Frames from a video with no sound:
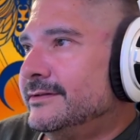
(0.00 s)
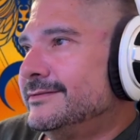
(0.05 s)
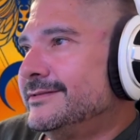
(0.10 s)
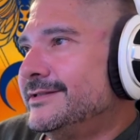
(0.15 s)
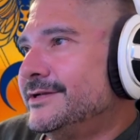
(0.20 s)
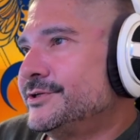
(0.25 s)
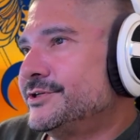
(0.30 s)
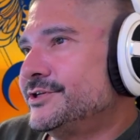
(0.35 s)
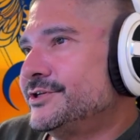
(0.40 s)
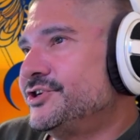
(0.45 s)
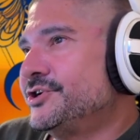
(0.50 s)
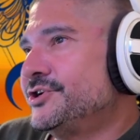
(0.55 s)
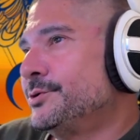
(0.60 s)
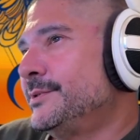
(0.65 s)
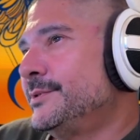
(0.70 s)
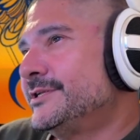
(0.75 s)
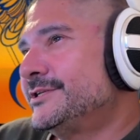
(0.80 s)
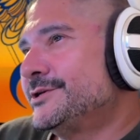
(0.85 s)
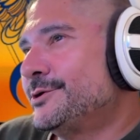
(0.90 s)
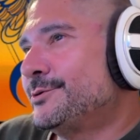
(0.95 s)
There's a
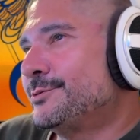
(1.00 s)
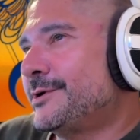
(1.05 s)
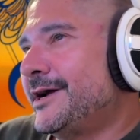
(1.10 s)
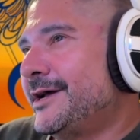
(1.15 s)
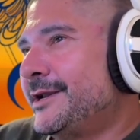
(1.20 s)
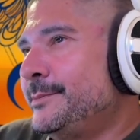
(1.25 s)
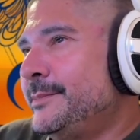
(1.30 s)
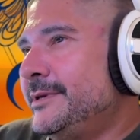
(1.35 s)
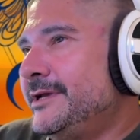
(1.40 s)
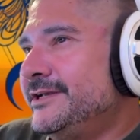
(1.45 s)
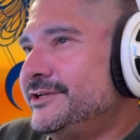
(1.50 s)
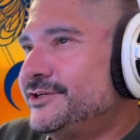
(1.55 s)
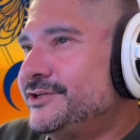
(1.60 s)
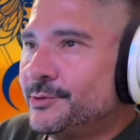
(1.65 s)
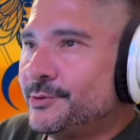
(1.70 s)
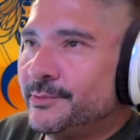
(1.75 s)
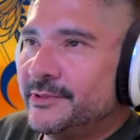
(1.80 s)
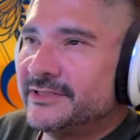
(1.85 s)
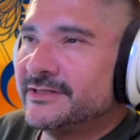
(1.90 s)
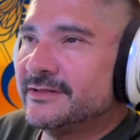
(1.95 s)
gentleman to the right of me,
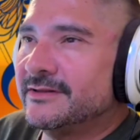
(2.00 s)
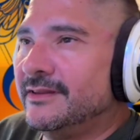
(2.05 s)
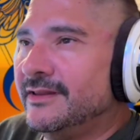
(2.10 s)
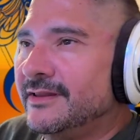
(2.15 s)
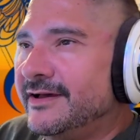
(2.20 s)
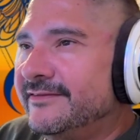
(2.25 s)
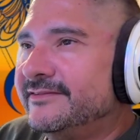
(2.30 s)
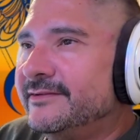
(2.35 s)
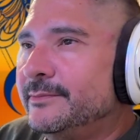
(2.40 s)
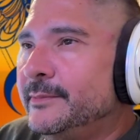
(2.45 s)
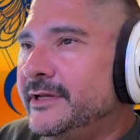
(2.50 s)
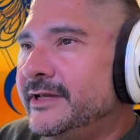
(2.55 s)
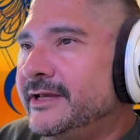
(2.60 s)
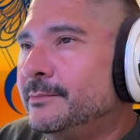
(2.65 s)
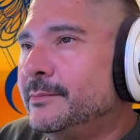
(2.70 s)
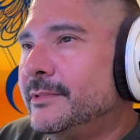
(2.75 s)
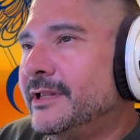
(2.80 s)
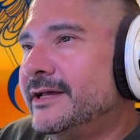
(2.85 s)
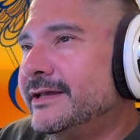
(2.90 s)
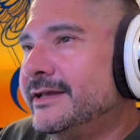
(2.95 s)
gentleman to the left of me.
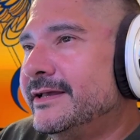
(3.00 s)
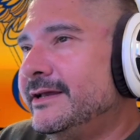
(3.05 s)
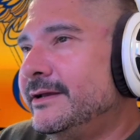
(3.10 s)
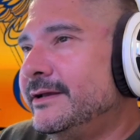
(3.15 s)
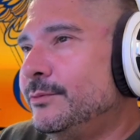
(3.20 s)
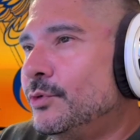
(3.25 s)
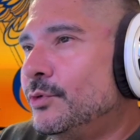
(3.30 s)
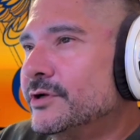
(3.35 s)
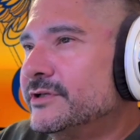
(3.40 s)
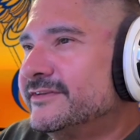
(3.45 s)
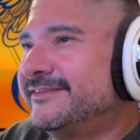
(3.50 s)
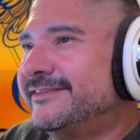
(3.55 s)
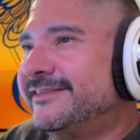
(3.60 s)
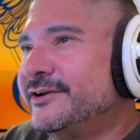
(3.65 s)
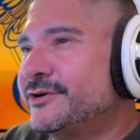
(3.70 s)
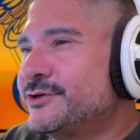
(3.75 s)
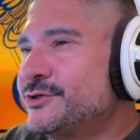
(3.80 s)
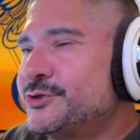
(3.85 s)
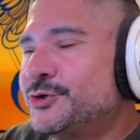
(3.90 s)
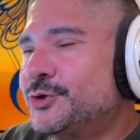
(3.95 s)
I'm like, hey, what's
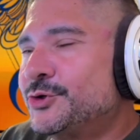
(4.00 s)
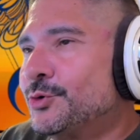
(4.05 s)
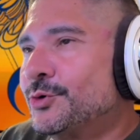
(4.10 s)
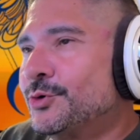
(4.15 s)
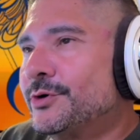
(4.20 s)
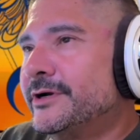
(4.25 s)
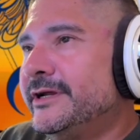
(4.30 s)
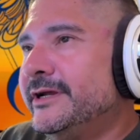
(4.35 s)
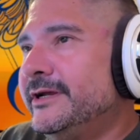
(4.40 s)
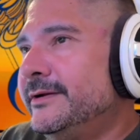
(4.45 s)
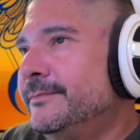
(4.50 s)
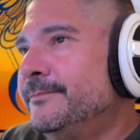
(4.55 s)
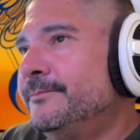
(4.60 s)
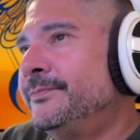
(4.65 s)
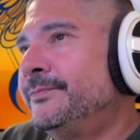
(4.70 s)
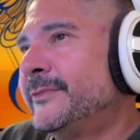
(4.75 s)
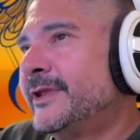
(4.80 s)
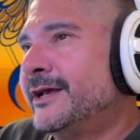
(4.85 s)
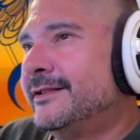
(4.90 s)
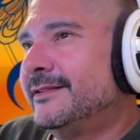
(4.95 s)
their story?
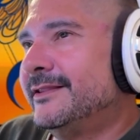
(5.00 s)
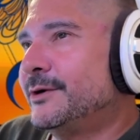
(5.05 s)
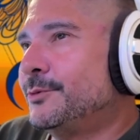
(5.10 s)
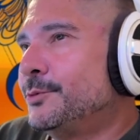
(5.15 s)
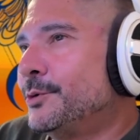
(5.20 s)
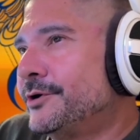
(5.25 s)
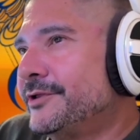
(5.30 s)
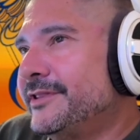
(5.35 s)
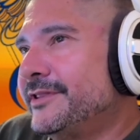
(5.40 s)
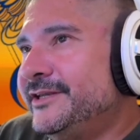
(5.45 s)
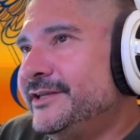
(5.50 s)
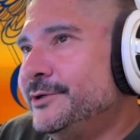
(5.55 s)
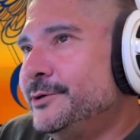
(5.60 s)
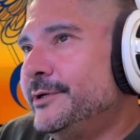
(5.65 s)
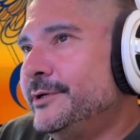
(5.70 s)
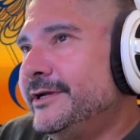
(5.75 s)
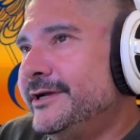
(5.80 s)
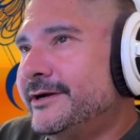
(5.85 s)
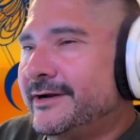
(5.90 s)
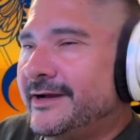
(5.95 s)
Like, what are they
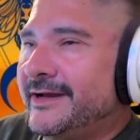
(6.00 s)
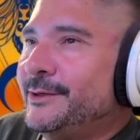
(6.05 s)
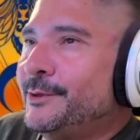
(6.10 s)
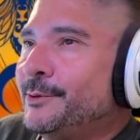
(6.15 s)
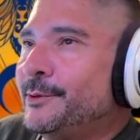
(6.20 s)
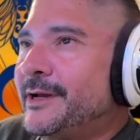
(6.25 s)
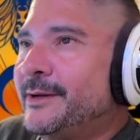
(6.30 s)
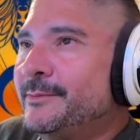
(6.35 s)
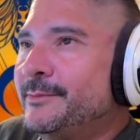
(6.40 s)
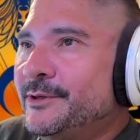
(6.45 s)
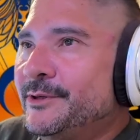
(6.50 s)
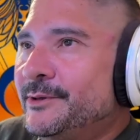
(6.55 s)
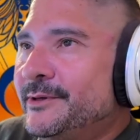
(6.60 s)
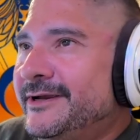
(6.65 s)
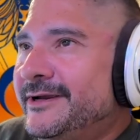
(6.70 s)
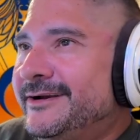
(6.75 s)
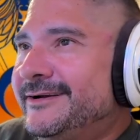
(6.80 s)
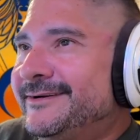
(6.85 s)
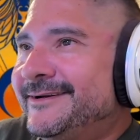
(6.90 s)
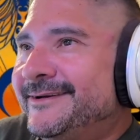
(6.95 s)
doing here? I know what I'm doing
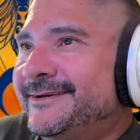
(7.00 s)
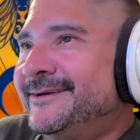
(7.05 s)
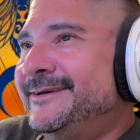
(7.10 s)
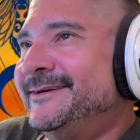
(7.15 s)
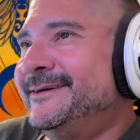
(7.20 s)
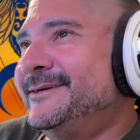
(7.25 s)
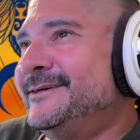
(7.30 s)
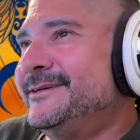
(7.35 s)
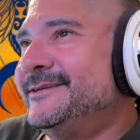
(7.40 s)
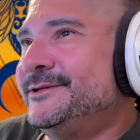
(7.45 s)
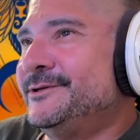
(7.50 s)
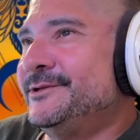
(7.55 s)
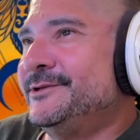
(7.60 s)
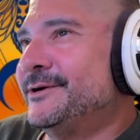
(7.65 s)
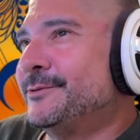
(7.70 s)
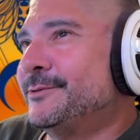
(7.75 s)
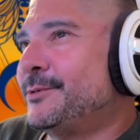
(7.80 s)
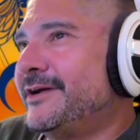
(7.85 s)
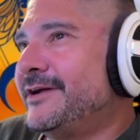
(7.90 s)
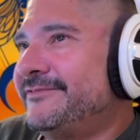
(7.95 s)
here. Do
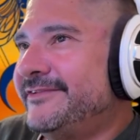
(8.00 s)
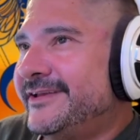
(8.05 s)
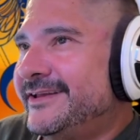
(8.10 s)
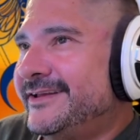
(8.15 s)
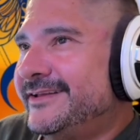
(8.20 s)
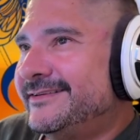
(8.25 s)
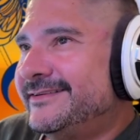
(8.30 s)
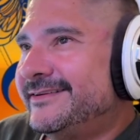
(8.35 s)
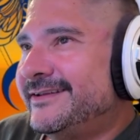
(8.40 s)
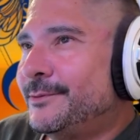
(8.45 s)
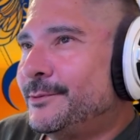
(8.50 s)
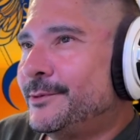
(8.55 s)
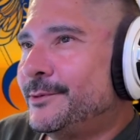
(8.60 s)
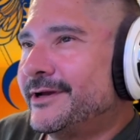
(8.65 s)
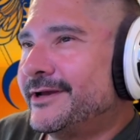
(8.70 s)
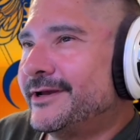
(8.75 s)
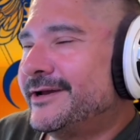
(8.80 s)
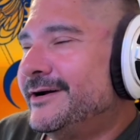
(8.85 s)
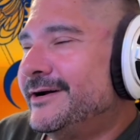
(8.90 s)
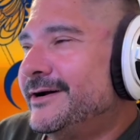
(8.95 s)
their wife and kids not want to
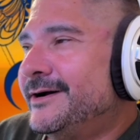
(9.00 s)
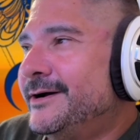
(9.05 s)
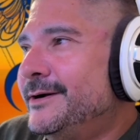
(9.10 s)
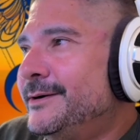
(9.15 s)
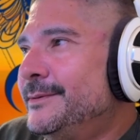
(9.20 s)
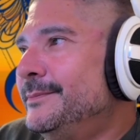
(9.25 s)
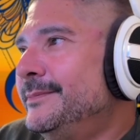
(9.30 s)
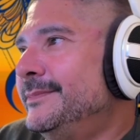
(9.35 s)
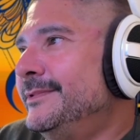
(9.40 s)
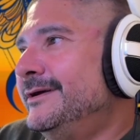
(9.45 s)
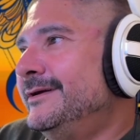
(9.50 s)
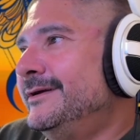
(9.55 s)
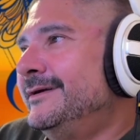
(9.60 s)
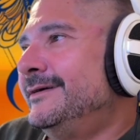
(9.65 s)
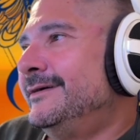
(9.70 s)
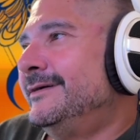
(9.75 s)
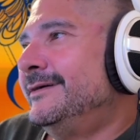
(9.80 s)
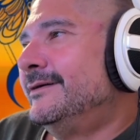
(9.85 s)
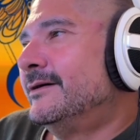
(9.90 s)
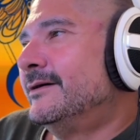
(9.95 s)
come?
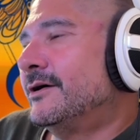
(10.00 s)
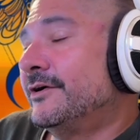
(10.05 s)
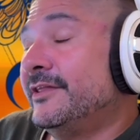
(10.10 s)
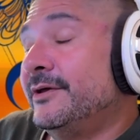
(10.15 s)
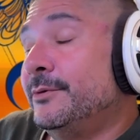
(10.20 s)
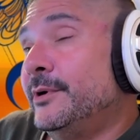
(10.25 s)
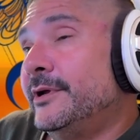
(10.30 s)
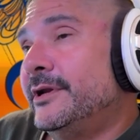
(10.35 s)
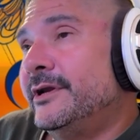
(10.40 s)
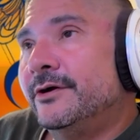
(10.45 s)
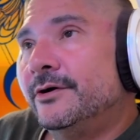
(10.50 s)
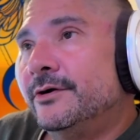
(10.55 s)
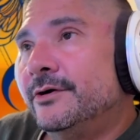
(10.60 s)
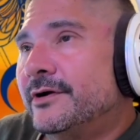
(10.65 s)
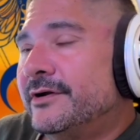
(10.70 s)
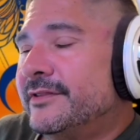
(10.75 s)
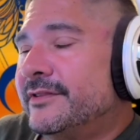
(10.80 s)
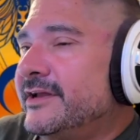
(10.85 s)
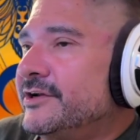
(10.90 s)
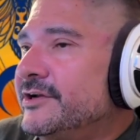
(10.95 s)
Are they widowed?
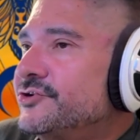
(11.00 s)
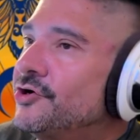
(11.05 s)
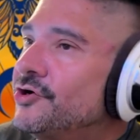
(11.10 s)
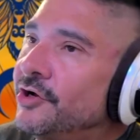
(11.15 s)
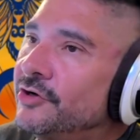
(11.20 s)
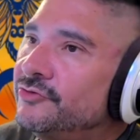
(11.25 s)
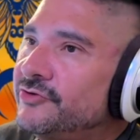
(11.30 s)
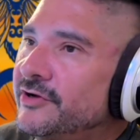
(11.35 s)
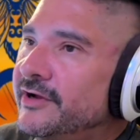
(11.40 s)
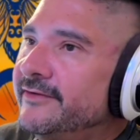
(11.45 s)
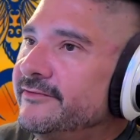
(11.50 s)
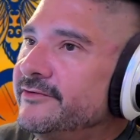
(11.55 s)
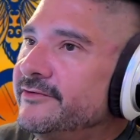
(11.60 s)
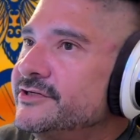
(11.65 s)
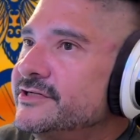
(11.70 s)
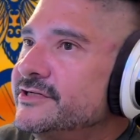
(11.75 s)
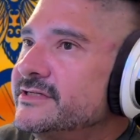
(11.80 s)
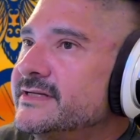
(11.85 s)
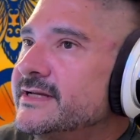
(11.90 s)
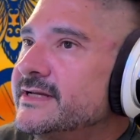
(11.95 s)
Are they a truck driver
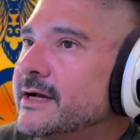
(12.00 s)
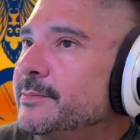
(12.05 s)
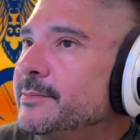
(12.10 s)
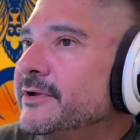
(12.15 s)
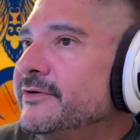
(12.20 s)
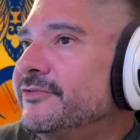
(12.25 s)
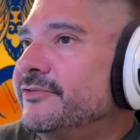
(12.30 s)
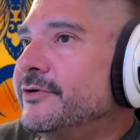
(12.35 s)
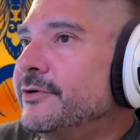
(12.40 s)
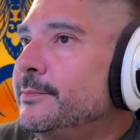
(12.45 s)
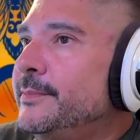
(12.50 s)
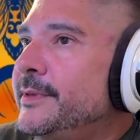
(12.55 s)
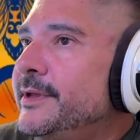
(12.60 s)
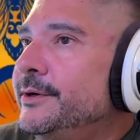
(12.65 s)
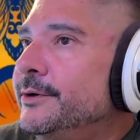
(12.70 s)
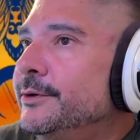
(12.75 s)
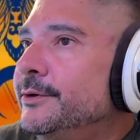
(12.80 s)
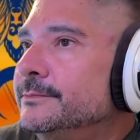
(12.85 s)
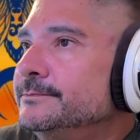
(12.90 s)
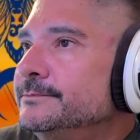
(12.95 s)
just stopping for a
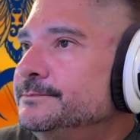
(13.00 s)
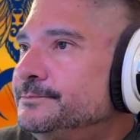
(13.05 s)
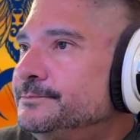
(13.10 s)
meal?